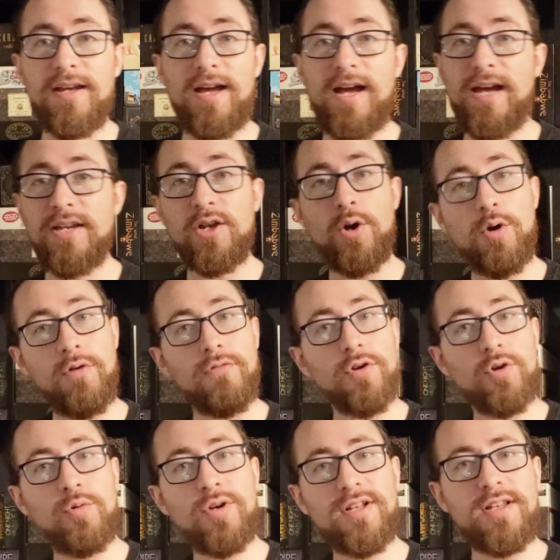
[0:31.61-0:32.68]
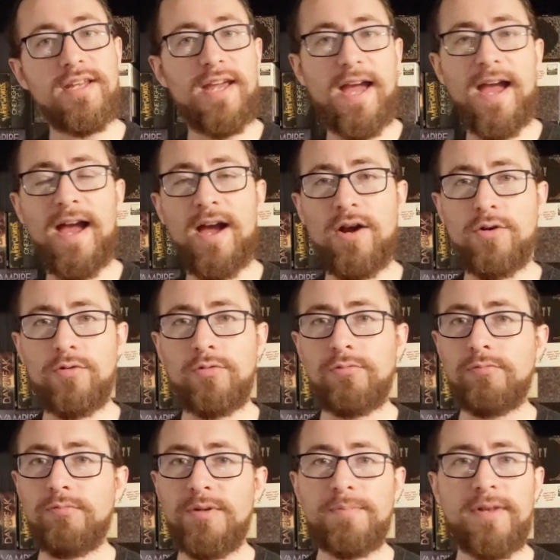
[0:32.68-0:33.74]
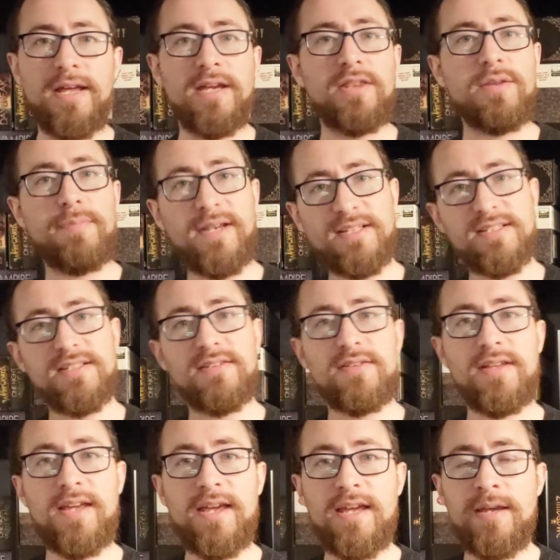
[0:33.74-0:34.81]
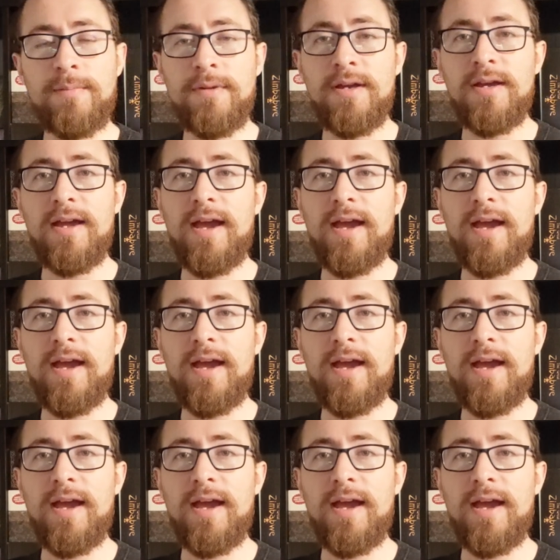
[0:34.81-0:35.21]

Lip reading: I go over quickly how we play it, the basics of the game,